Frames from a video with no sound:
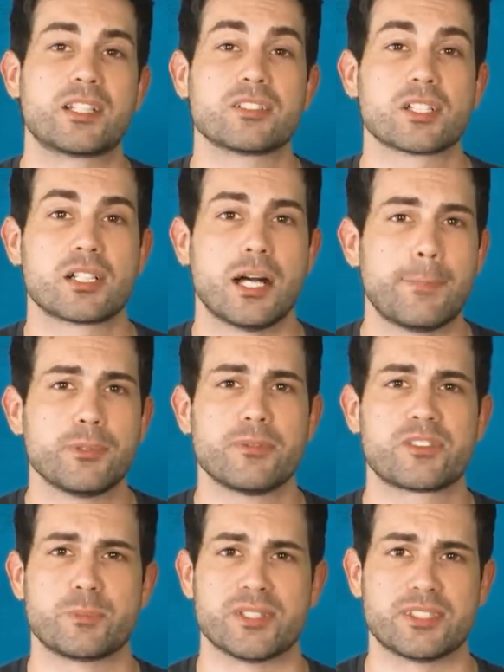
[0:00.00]
but there's a couple
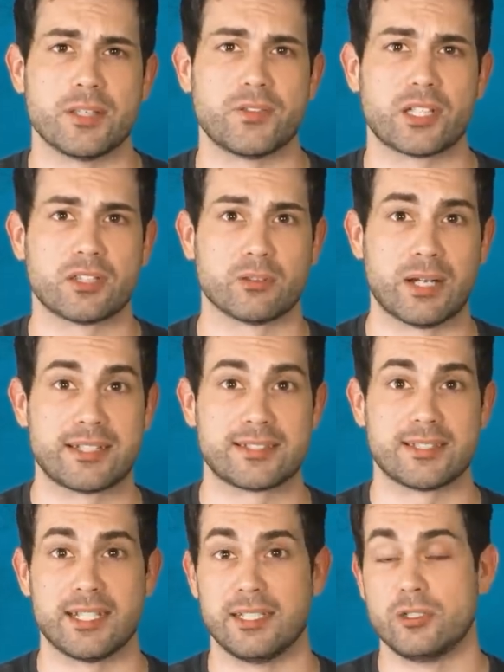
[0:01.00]
of specific
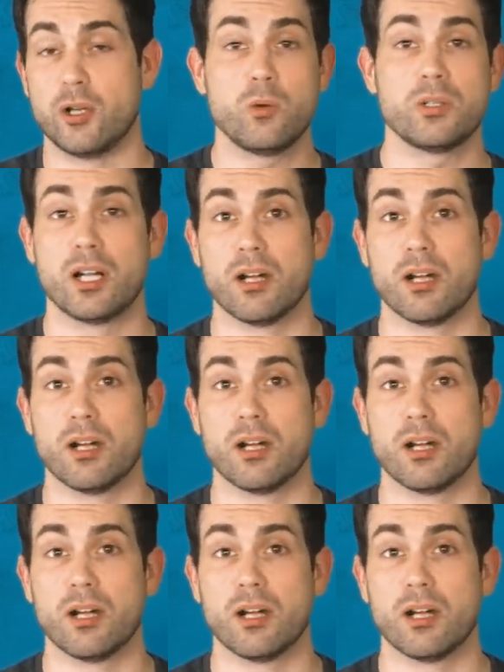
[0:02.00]
threats they don't